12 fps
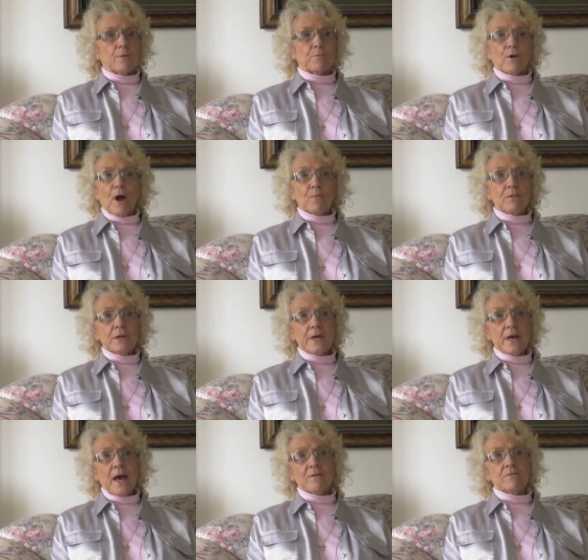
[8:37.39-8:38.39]

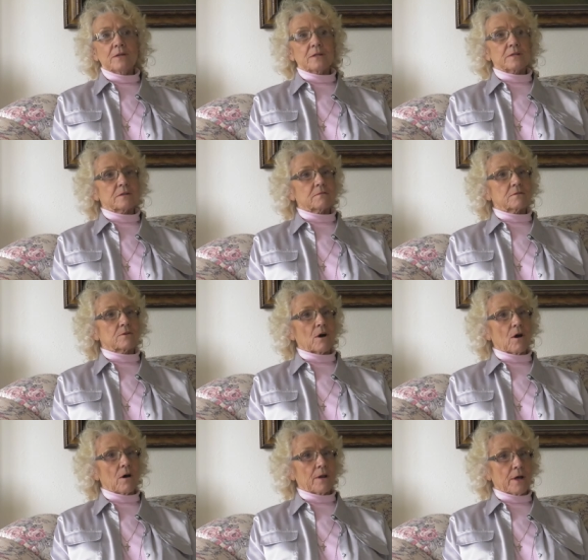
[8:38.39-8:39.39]
probably haven't
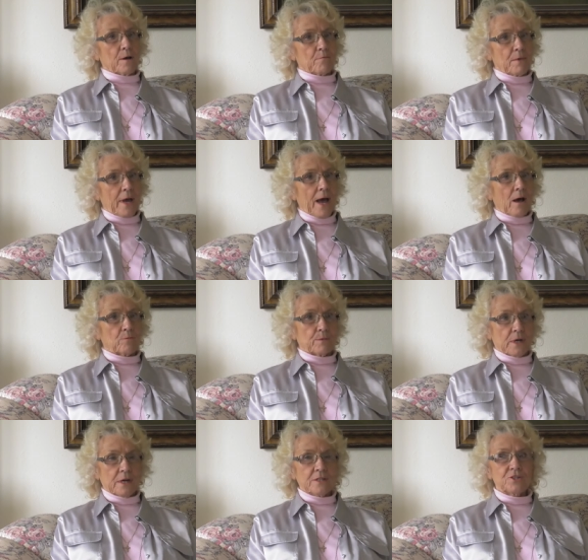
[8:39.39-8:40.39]
gone up out
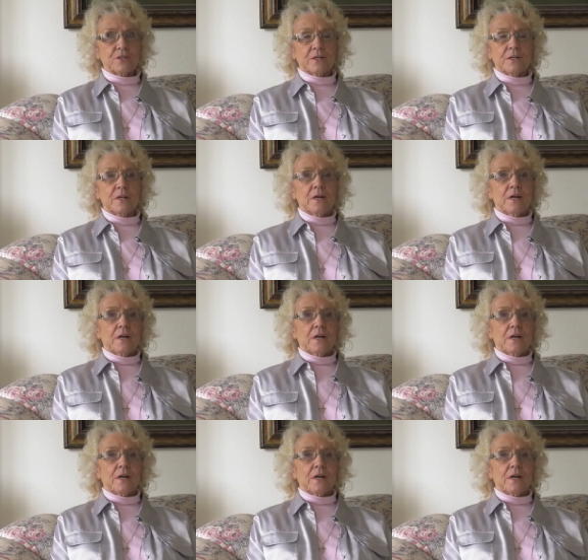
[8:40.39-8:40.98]
much, and